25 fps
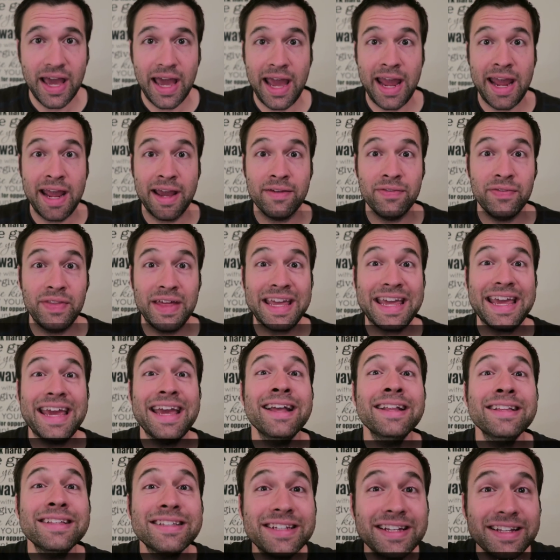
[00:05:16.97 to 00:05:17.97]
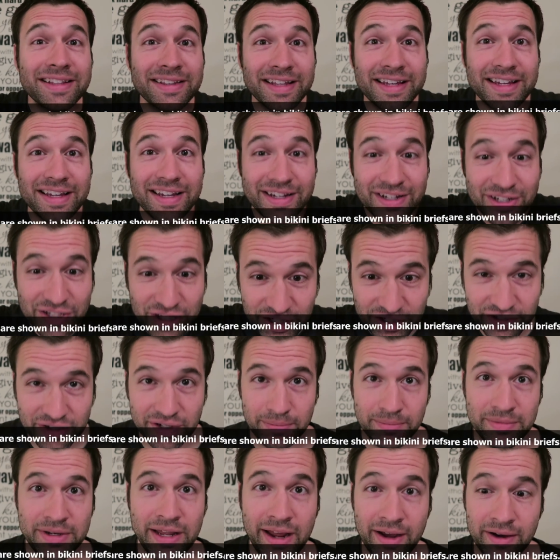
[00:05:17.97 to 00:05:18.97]
And they instantly
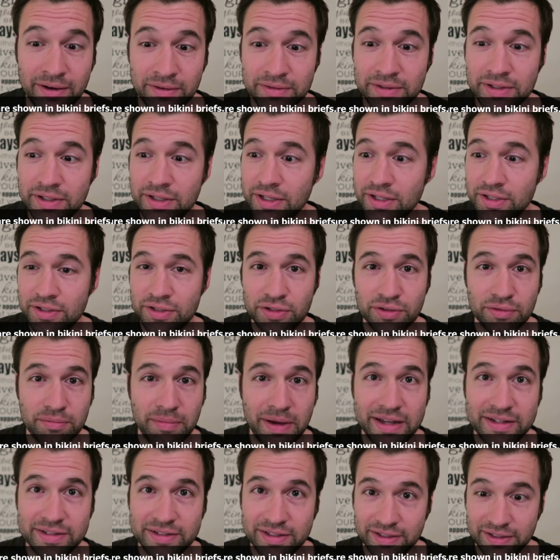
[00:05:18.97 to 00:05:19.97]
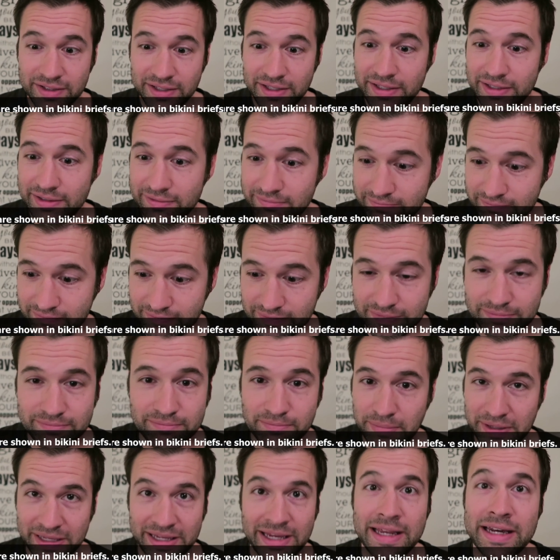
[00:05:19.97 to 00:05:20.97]
strip down to basically
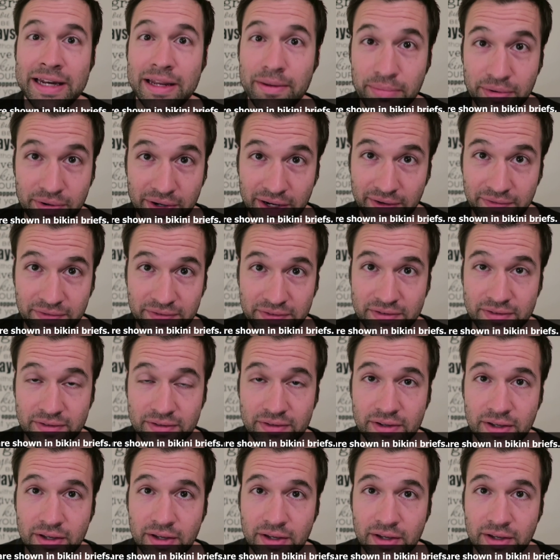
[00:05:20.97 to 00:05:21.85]
bikini briefs.